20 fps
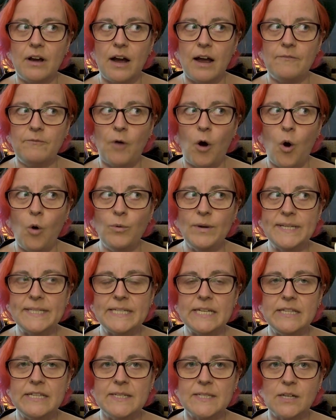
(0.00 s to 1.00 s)
I've
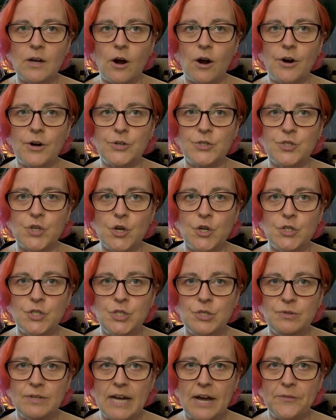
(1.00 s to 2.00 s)
always seen these cards
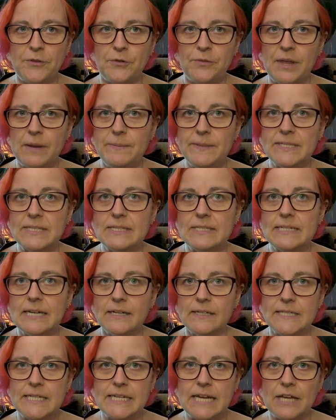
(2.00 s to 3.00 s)
together. They've been
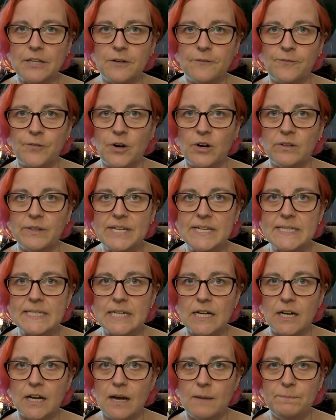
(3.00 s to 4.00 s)
stuck together for at
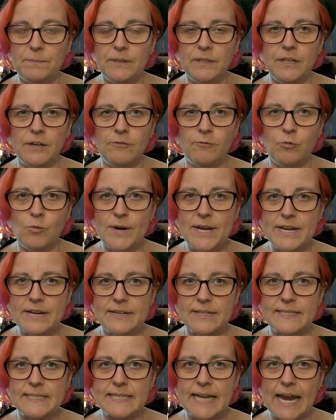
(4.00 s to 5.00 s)
least a couple of
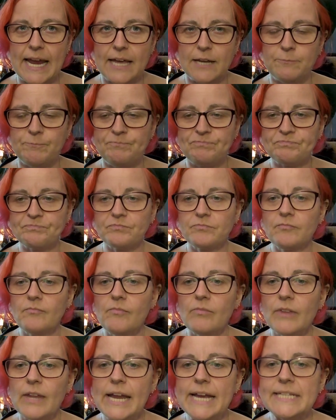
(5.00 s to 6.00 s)
weeks. And
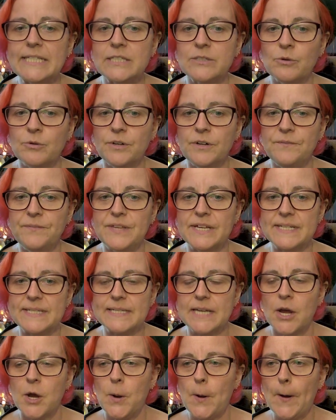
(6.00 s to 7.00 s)
it's sort of
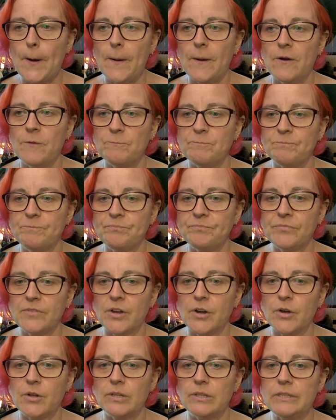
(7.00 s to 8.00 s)
this
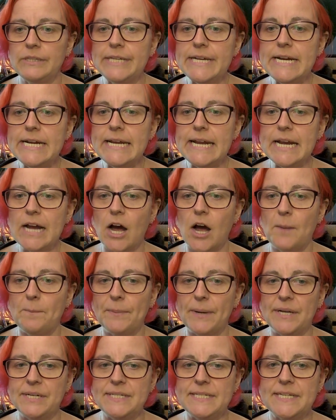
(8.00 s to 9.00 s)
leading
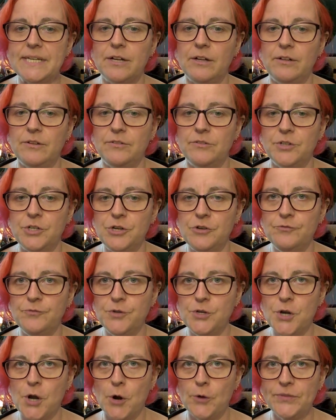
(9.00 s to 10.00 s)
up until you've
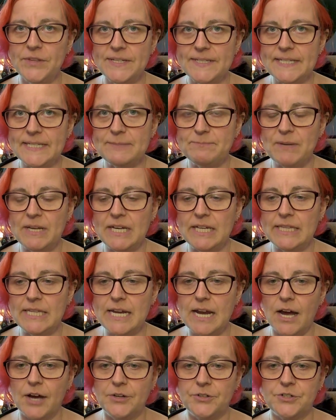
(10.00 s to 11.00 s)
known this has been in
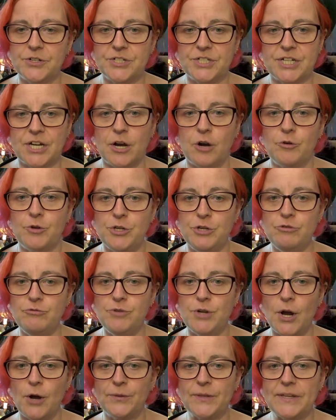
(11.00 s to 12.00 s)
the undertow. You
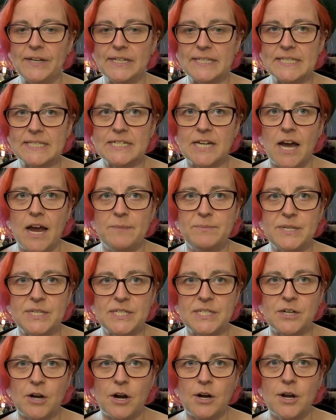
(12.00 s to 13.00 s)
know that it's time to
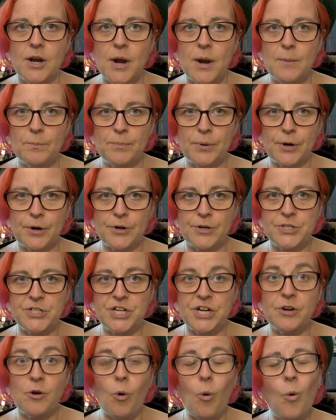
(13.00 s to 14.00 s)
start
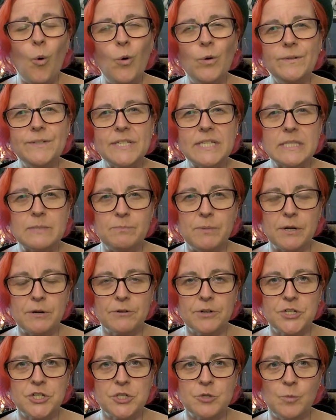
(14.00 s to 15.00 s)
purging old
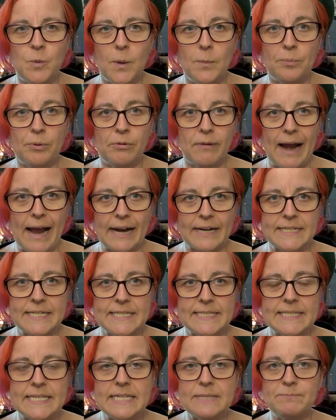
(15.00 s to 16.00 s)
spiritual
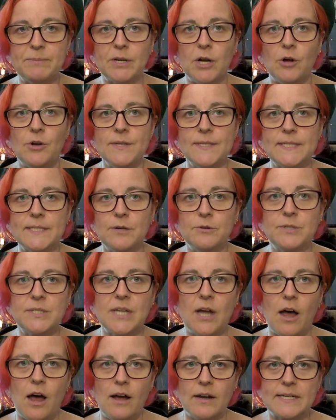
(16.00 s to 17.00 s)
practices, but also
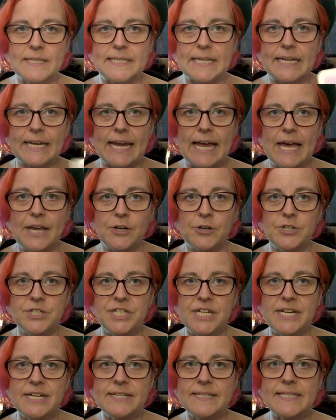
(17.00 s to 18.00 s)
toxic
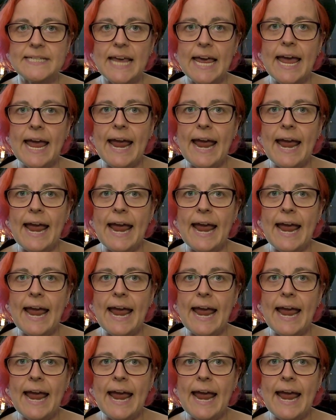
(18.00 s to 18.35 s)
energies.